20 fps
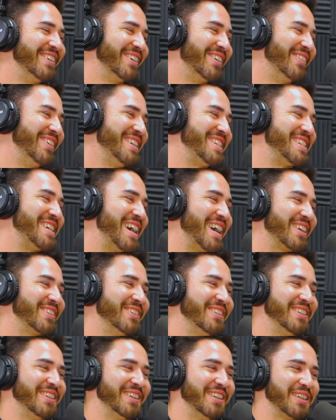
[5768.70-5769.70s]
out. We're always
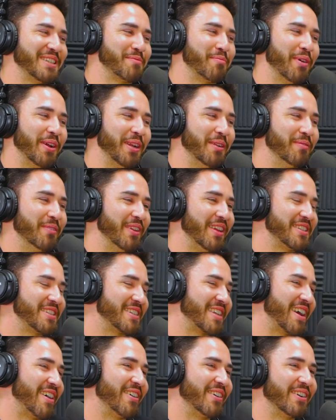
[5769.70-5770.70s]
tackling the unexplainable. That's
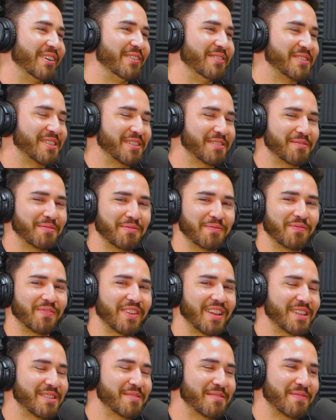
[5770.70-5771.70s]
just how it goes. That's
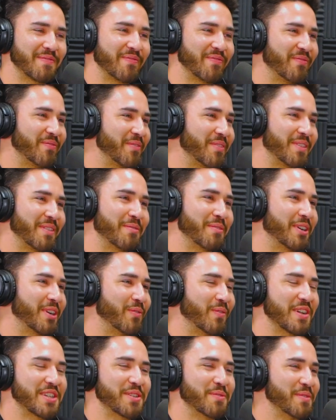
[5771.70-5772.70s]
that's we're
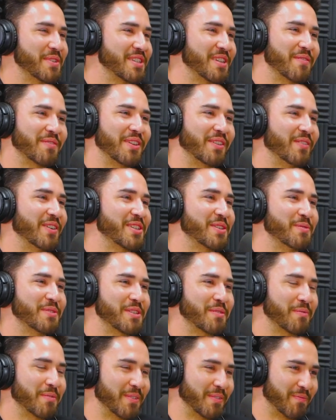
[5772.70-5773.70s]
gonna wrestle with something. Wrestle
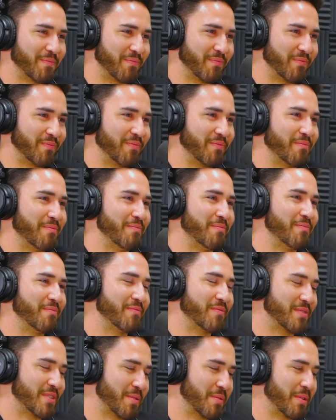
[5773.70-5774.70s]
with something,
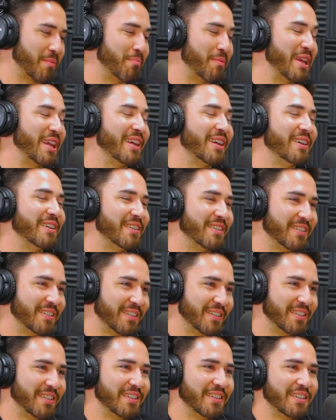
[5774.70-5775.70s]
something big.
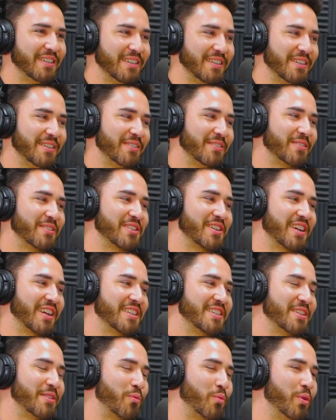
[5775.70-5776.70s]
We're trying
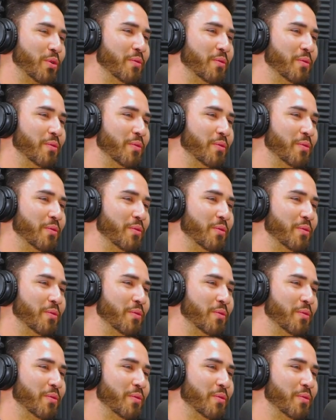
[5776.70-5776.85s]
to get to the